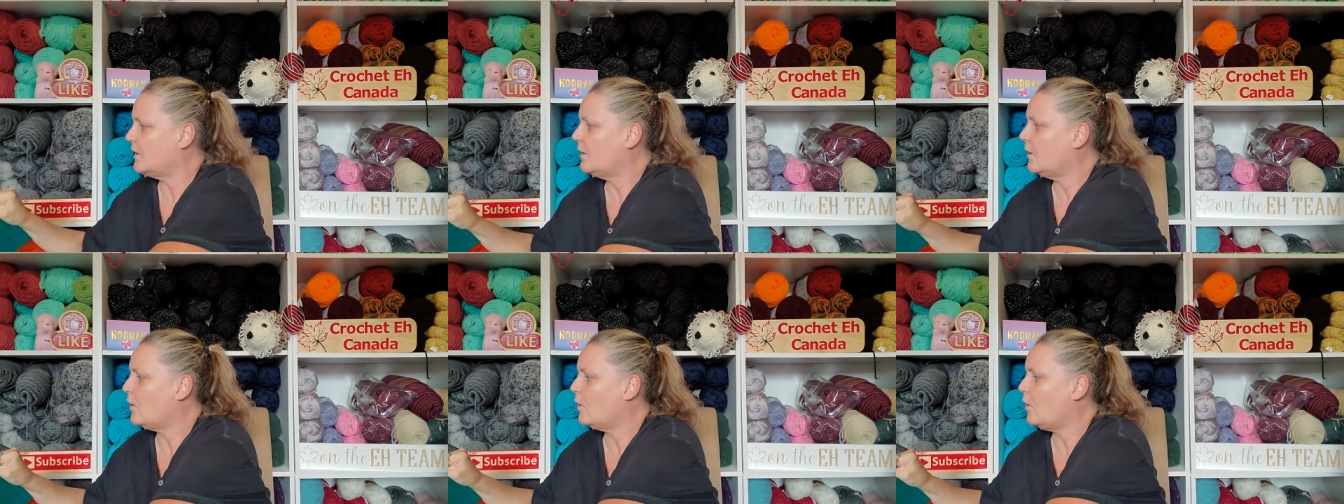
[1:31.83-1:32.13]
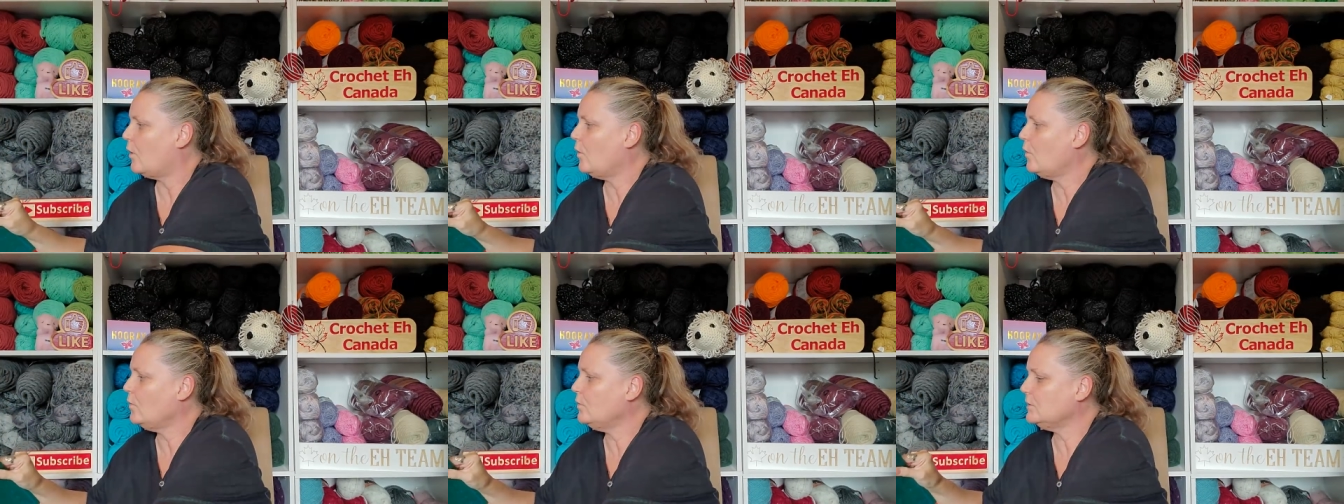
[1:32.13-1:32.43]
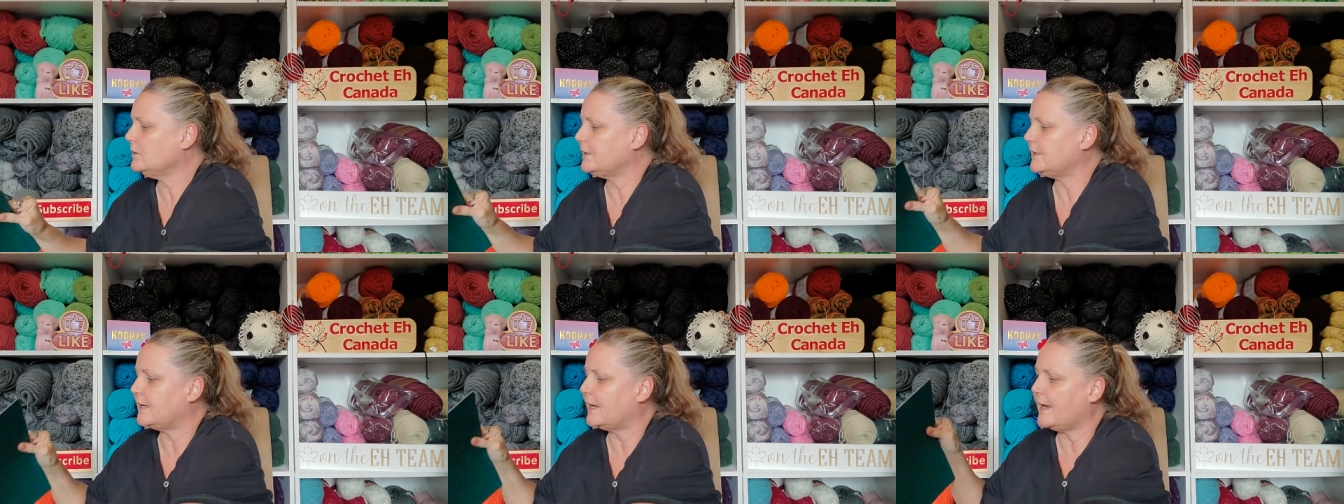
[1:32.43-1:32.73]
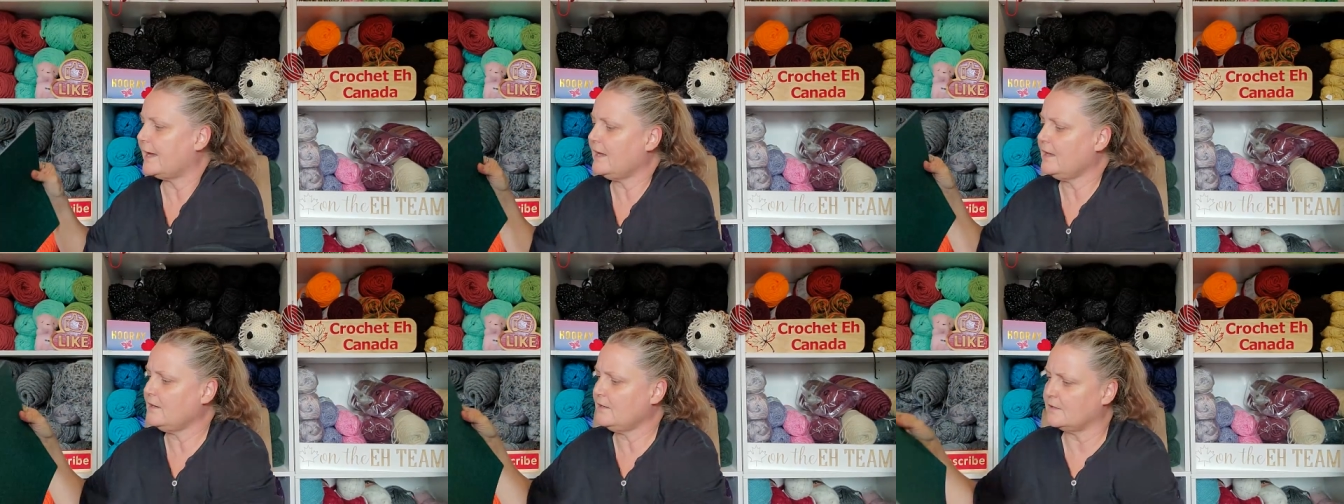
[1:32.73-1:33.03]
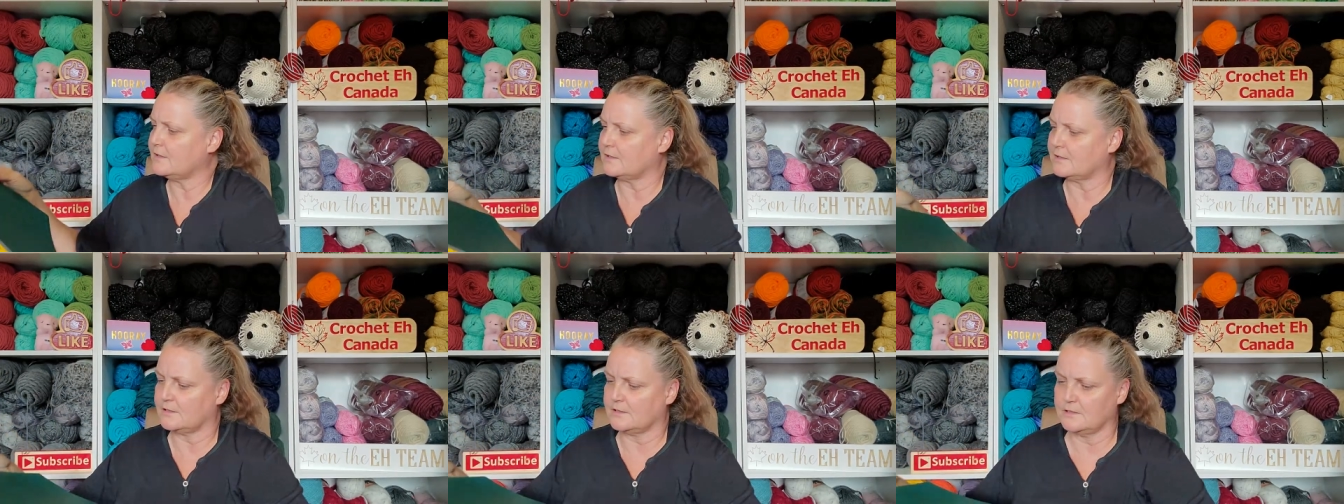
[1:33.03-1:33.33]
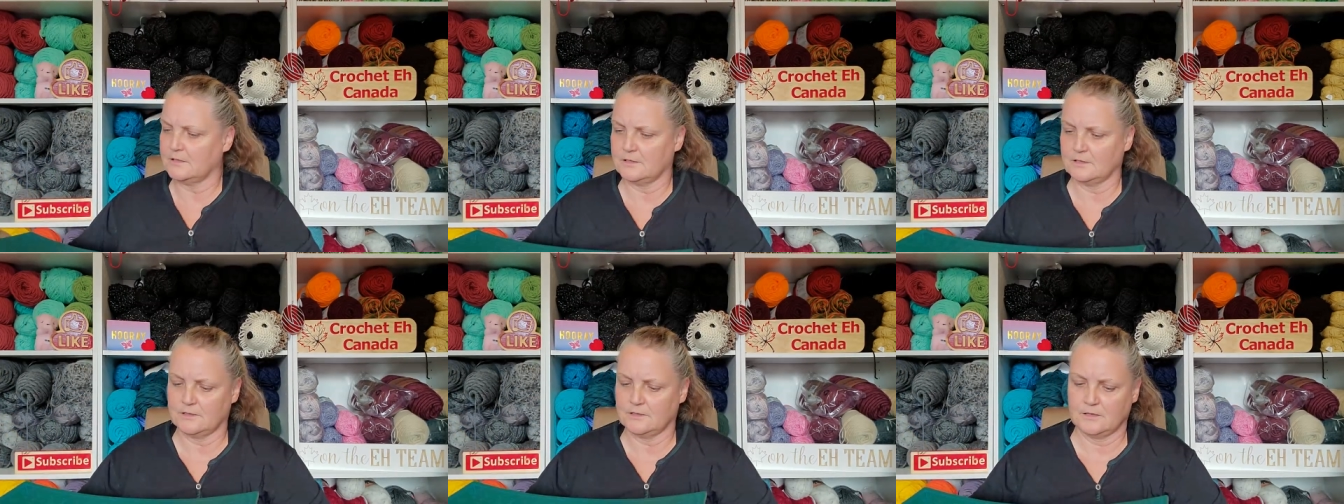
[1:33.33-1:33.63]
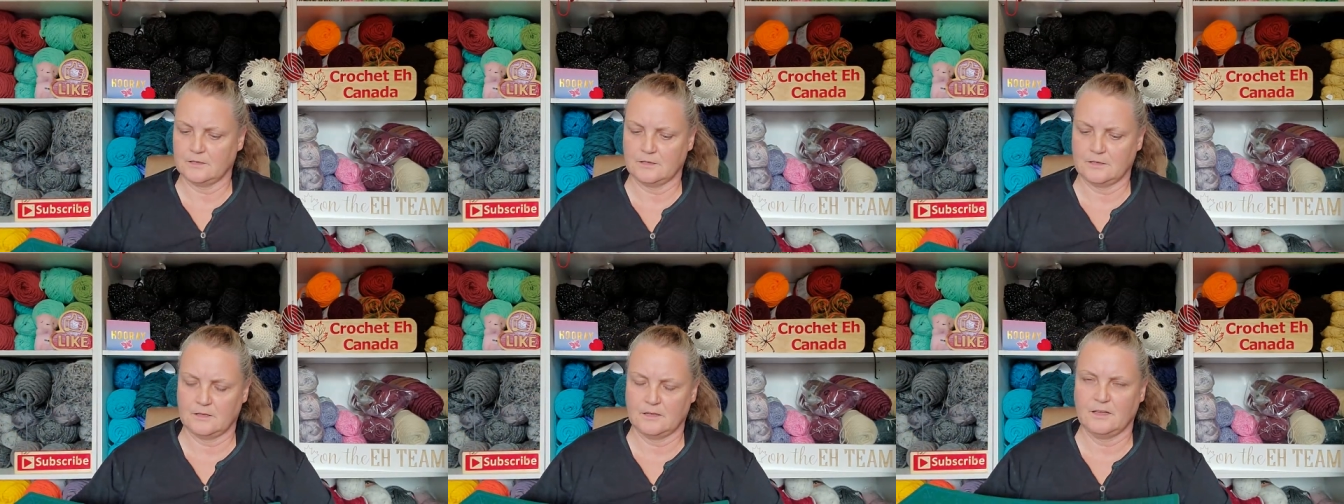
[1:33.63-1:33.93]
Holy Hannah.
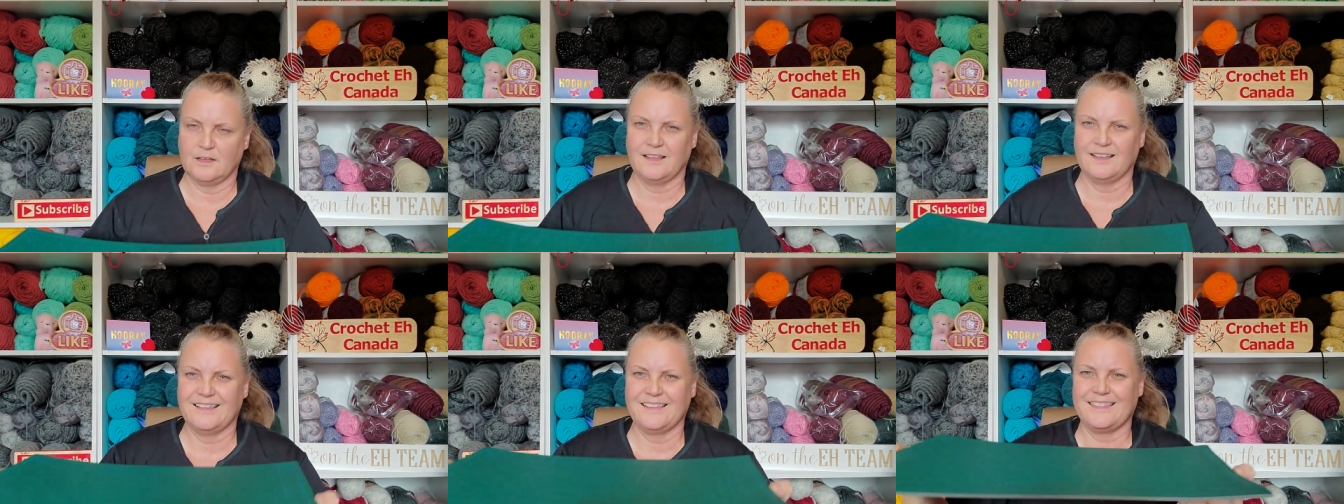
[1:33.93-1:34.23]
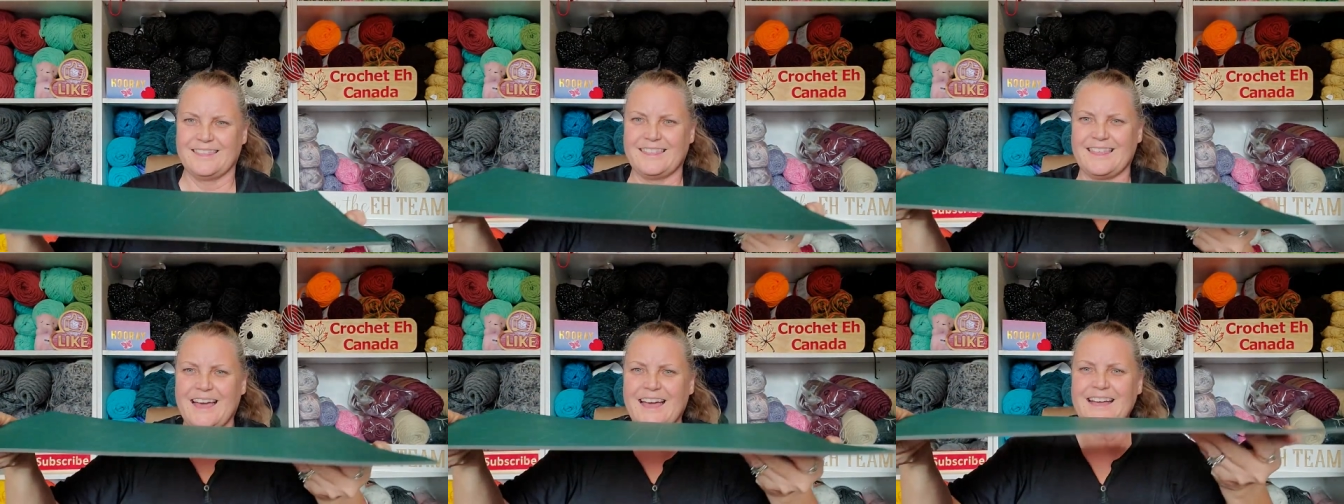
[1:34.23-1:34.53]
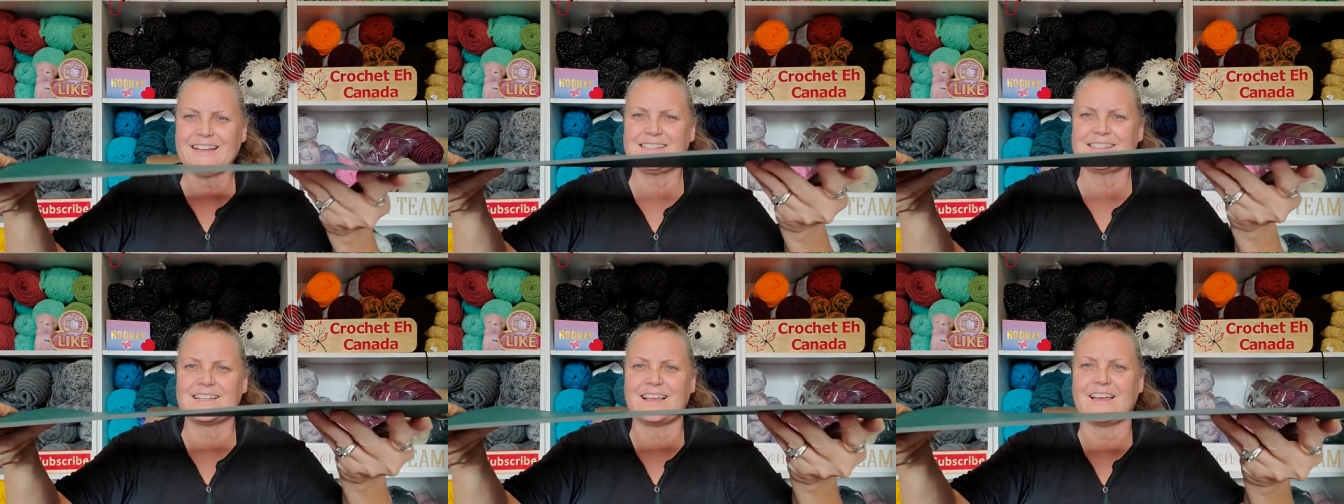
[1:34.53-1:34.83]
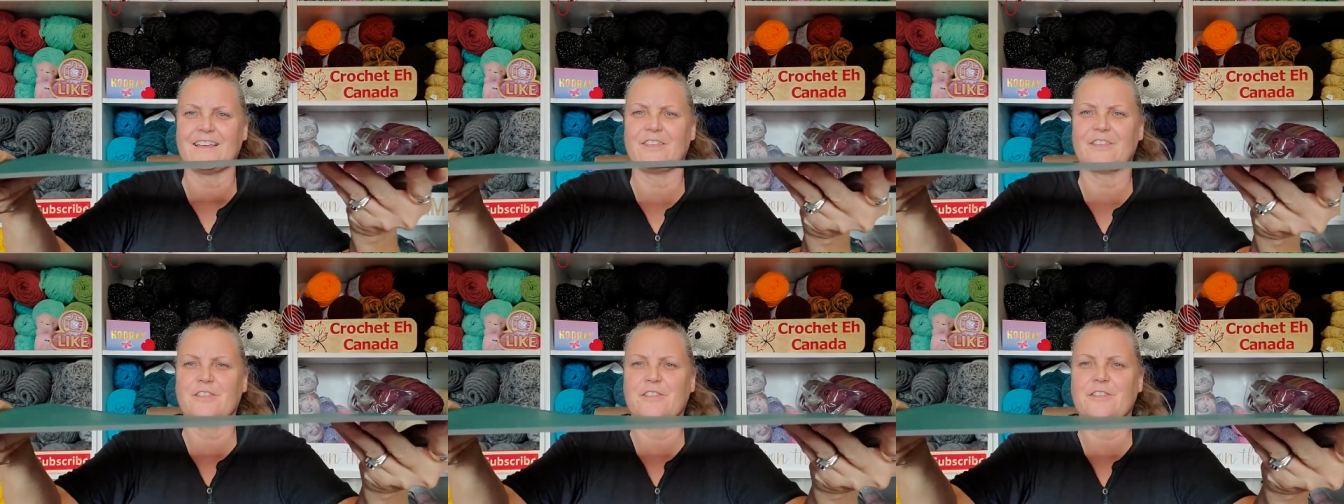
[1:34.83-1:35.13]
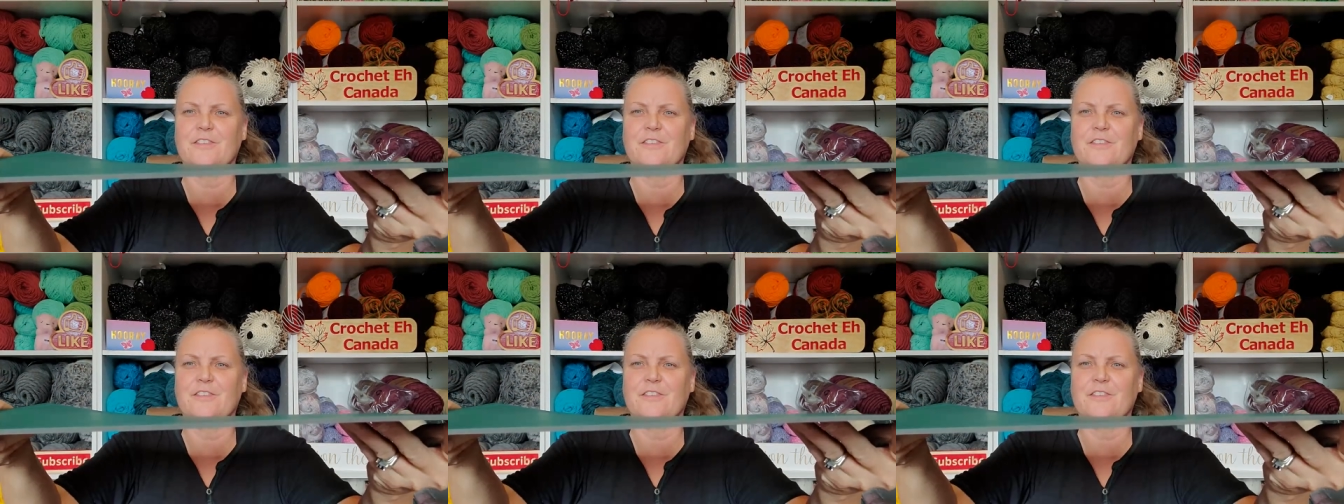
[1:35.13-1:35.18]
That's a